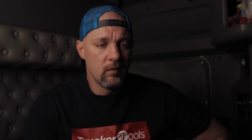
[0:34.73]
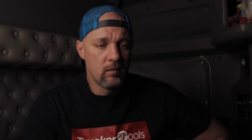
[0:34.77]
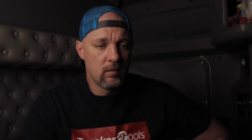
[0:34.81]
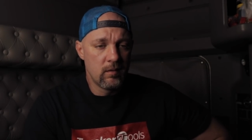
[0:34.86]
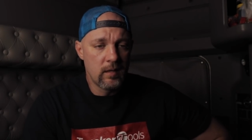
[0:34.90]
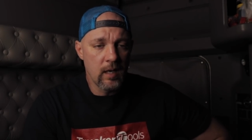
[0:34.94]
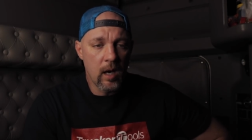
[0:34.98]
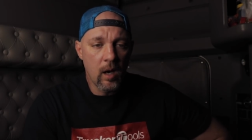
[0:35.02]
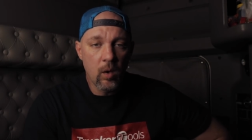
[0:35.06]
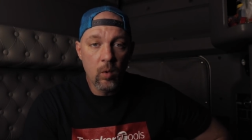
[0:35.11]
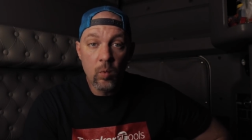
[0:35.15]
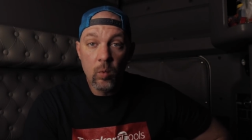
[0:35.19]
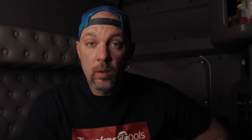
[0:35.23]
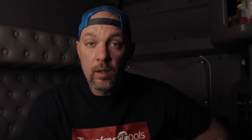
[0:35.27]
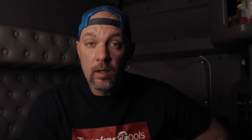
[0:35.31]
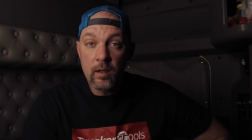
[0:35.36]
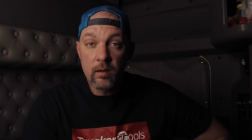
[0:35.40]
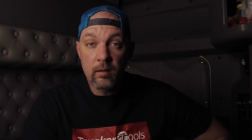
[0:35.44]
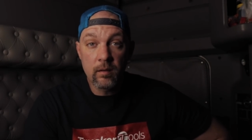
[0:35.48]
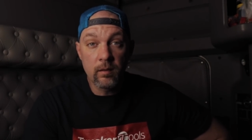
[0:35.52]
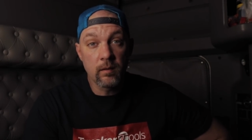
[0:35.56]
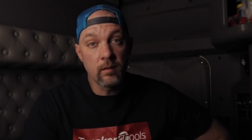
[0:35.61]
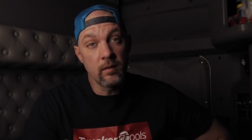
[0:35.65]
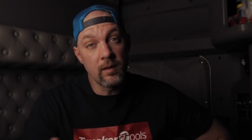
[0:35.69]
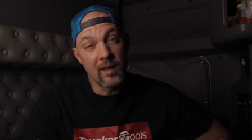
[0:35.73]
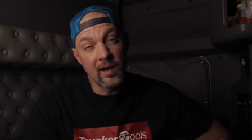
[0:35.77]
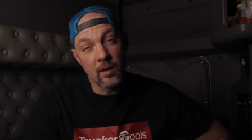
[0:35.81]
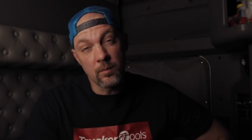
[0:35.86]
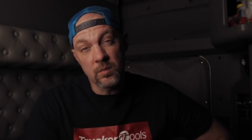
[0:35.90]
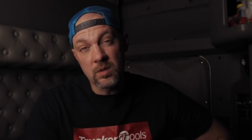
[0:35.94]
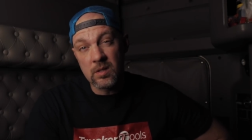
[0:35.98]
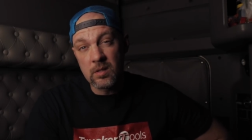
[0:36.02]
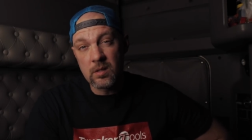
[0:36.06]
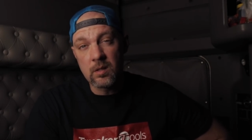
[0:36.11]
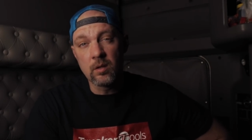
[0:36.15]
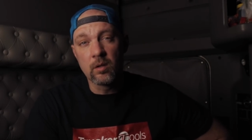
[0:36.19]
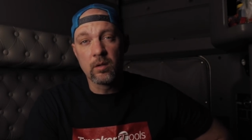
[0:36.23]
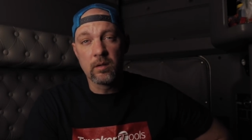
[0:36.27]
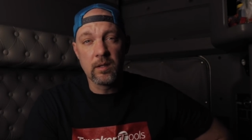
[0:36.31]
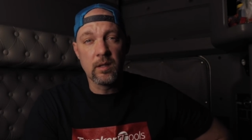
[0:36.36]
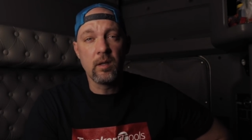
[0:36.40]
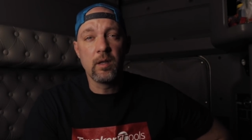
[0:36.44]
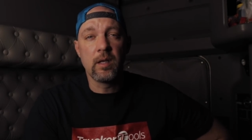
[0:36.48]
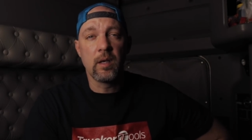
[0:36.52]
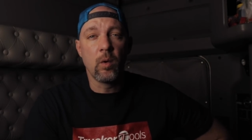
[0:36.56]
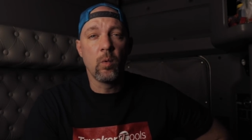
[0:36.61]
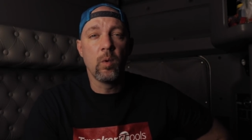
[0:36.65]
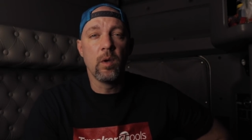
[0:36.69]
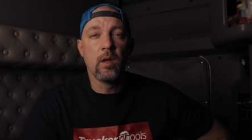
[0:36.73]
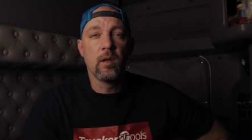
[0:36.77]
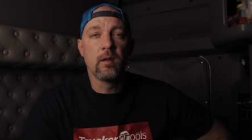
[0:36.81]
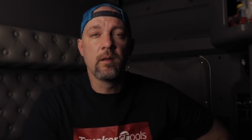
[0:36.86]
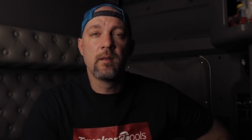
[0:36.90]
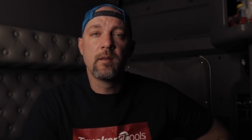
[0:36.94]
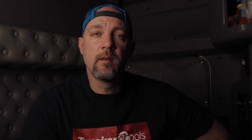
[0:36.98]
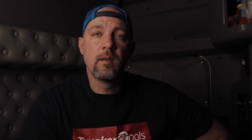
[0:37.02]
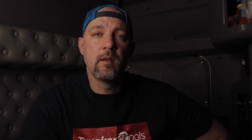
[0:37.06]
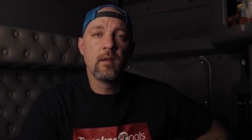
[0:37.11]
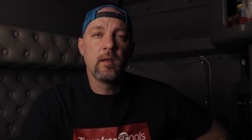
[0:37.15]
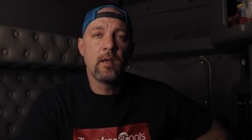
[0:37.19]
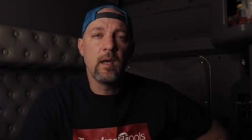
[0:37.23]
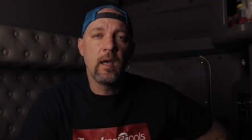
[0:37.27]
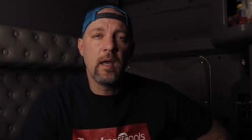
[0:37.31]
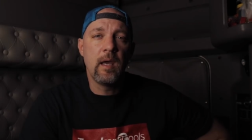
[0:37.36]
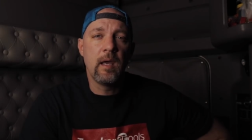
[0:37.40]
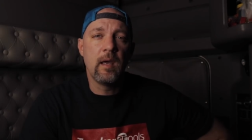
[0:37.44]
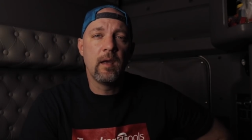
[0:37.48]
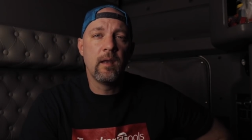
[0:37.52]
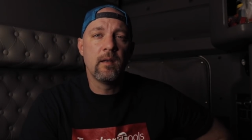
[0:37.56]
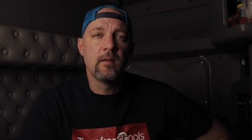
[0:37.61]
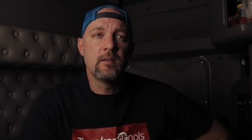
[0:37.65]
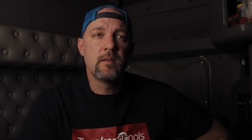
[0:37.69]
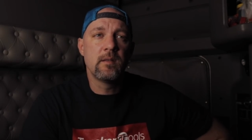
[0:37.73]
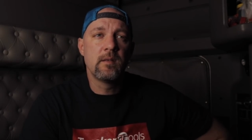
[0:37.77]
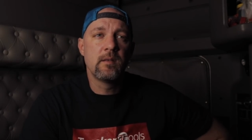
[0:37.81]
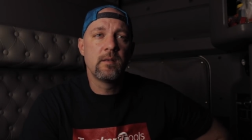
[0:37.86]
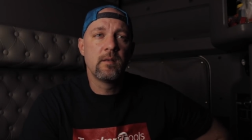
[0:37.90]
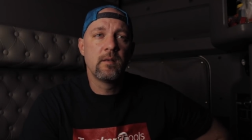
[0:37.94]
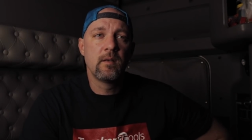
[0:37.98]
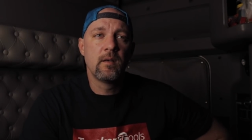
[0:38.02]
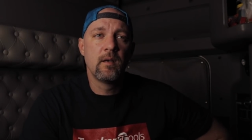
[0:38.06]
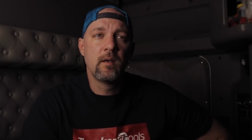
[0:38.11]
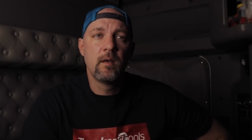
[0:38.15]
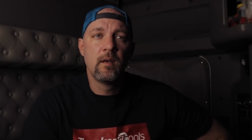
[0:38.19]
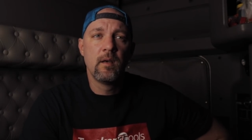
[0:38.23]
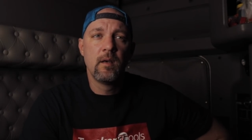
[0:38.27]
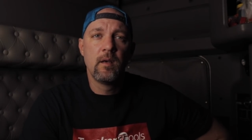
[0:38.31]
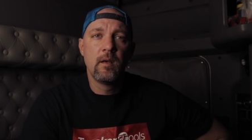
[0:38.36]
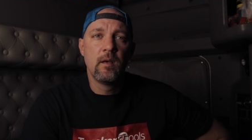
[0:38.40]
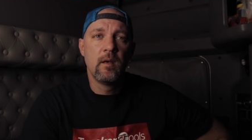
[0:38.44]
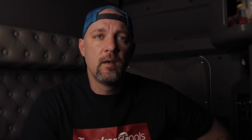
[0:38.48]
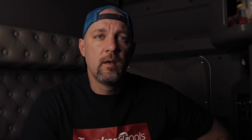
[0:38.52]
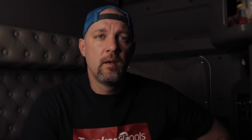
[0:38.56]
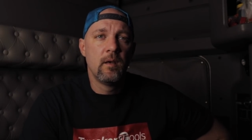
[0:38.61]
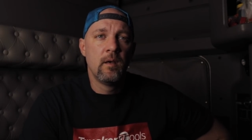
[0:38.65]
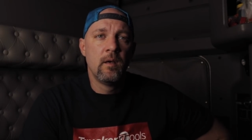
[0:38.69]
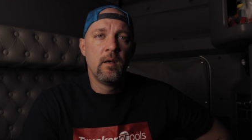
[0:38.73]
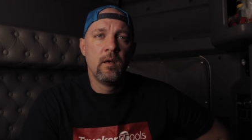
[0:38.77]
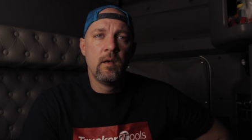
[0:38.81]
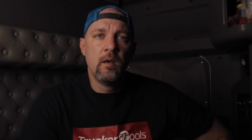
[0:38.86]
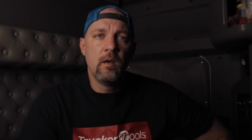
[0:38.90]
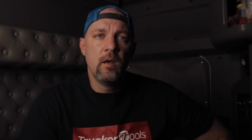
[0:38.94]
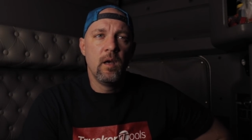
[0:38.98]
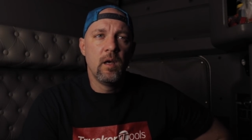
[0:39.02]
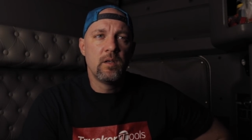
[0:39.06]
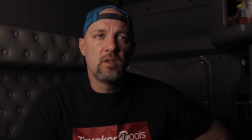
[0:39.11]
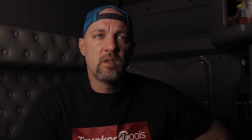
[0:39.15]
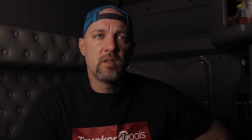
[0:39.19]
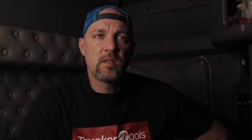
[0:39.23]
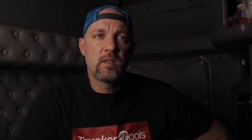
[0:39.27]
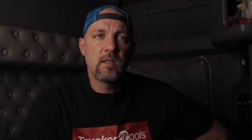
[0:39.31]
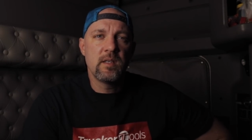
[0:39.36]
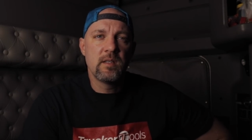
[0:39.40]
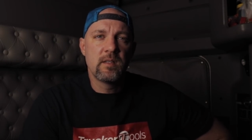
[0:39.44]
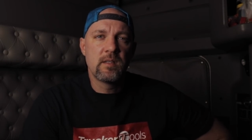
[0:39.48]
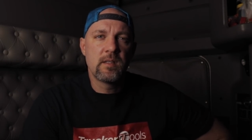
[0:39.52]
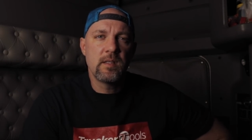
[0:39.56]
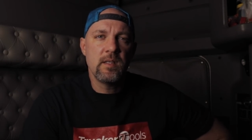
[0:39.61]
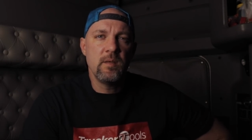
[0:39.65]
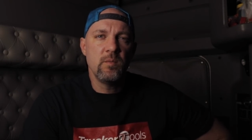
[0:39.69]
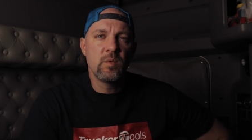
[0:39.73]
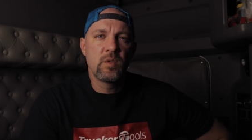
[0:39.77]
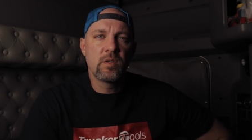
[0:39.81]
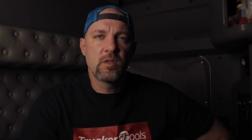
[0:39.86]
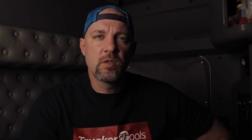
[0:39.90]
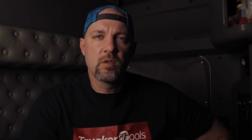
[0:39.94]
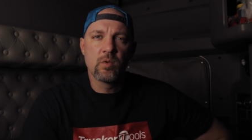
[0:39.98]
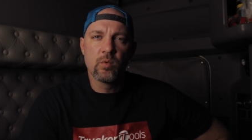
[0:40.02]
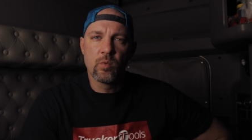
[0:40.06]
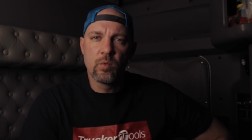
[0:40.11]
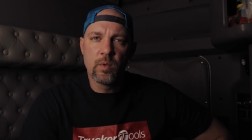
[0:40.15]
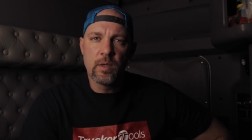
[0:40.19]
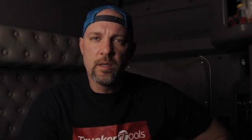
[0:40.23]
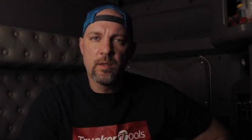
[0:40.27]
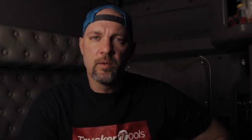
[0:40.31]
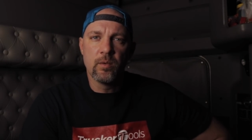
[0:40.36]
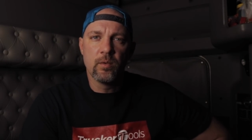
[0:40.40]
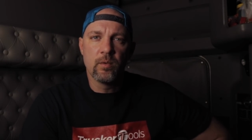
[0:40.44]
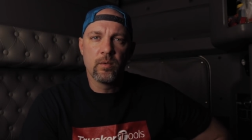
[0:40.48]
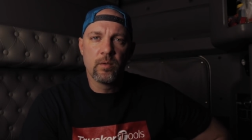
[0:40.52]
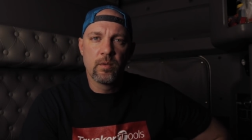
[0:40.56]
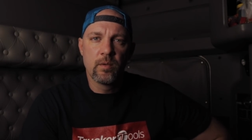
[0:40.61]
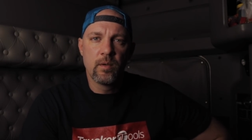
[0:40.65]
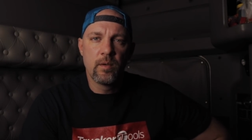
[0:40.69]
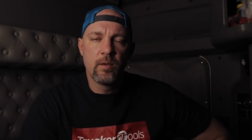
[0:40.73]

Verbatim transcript: dealt with, that I'm still dealing with, it it just it seems surreal.